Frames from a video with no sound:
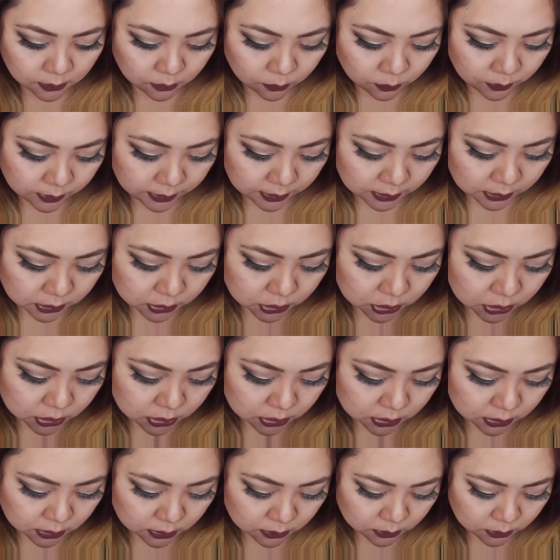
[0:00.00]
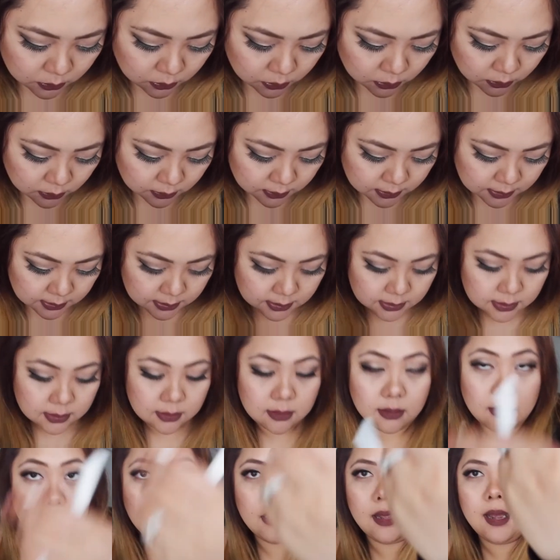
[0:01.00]
which looks
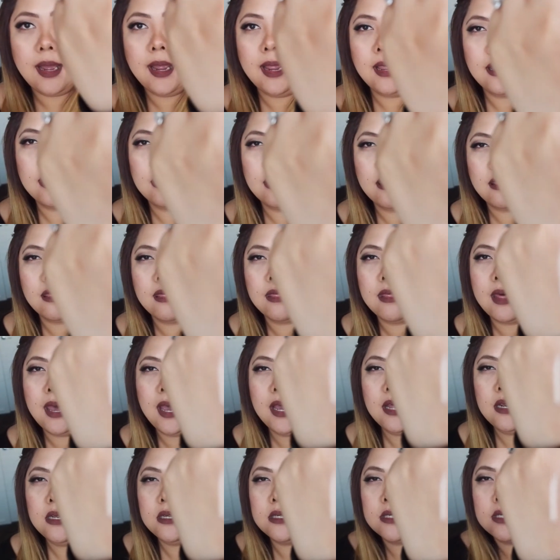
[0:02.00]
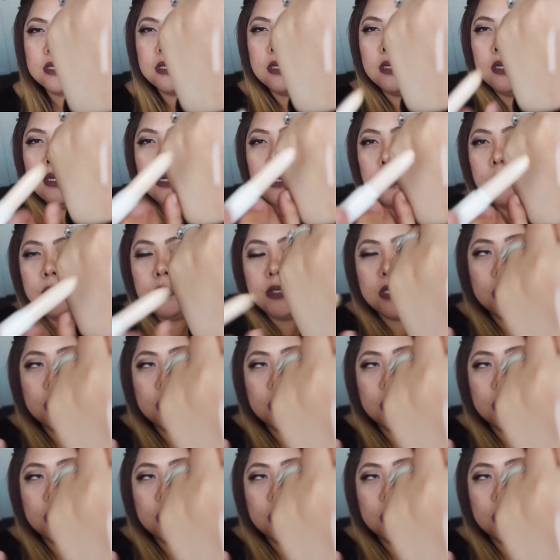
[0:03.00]
like that, which